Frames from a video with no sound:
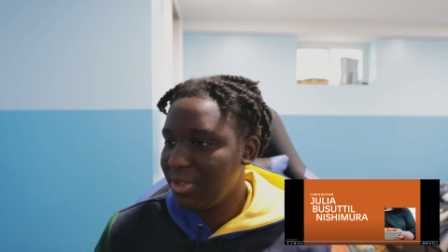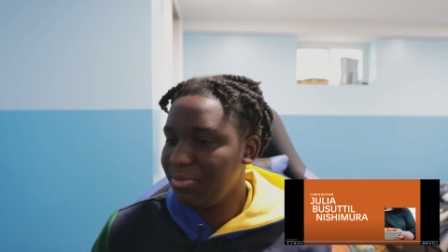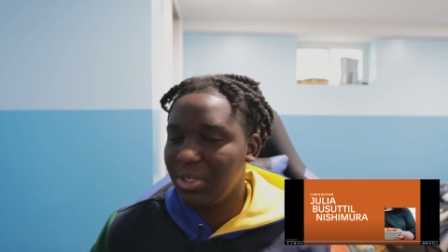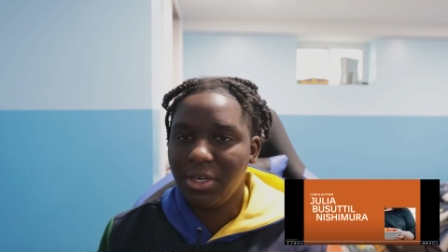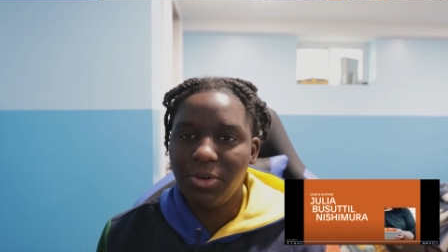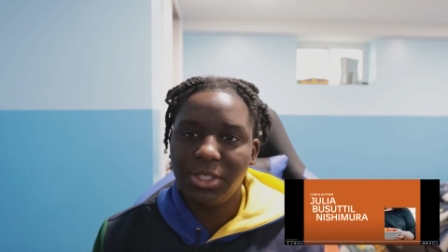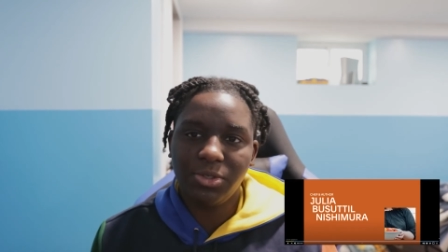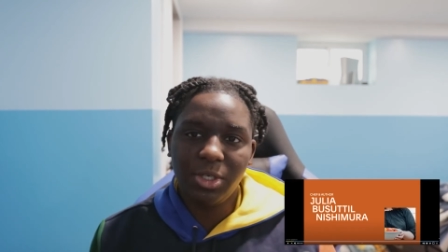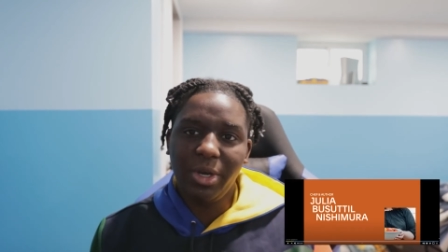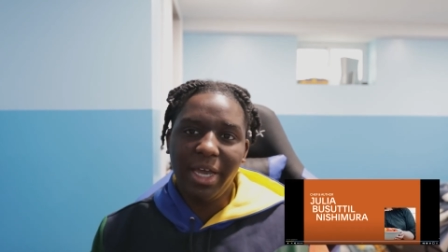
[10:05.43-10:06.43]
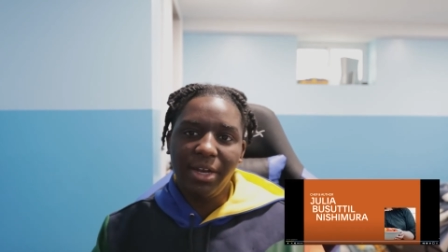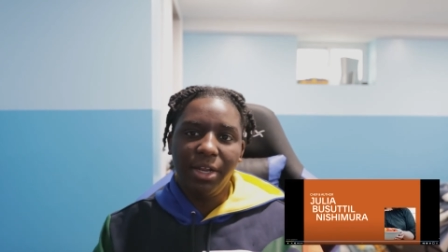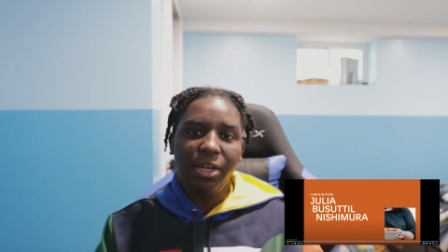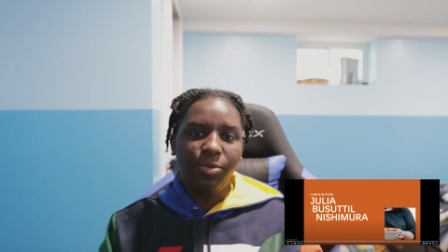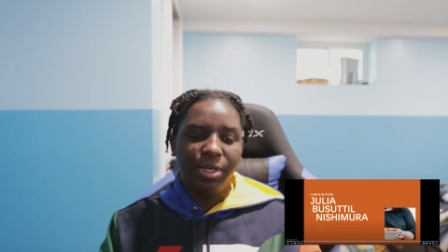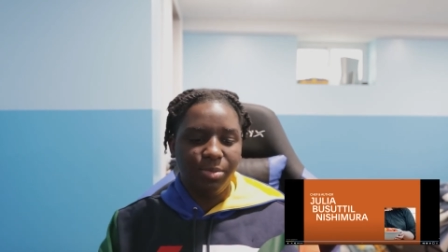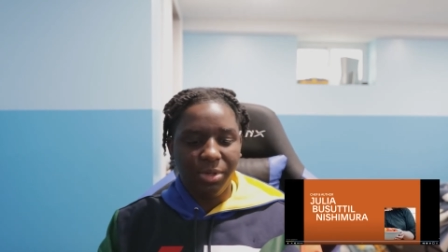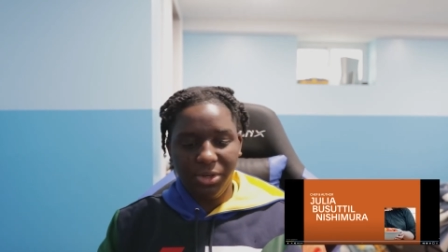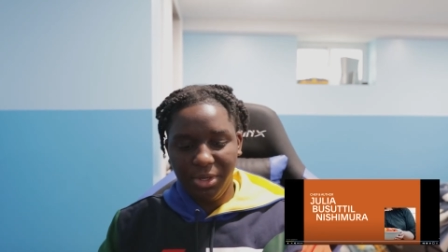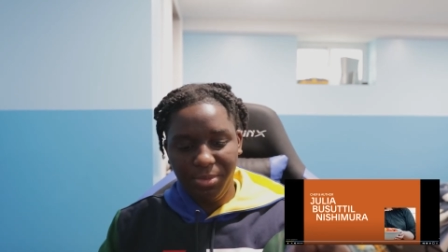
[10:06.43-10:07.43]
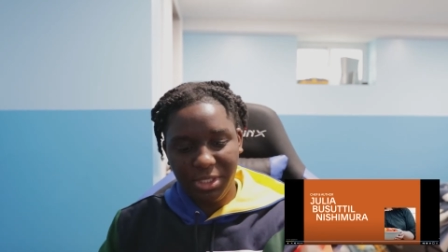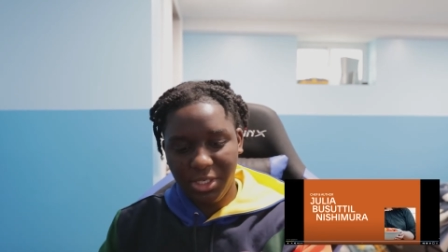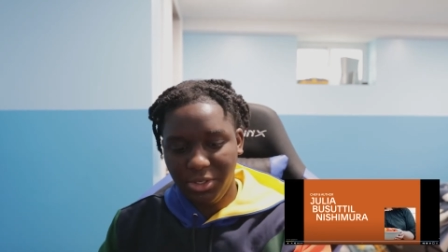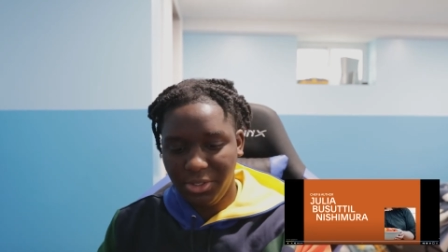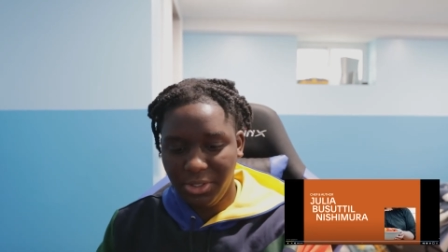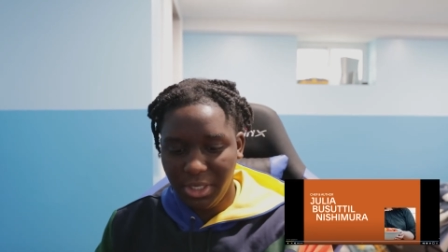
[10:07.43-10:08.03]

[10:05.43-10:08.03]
I mean, not watching no ad. Anyways, bro, let me tell you.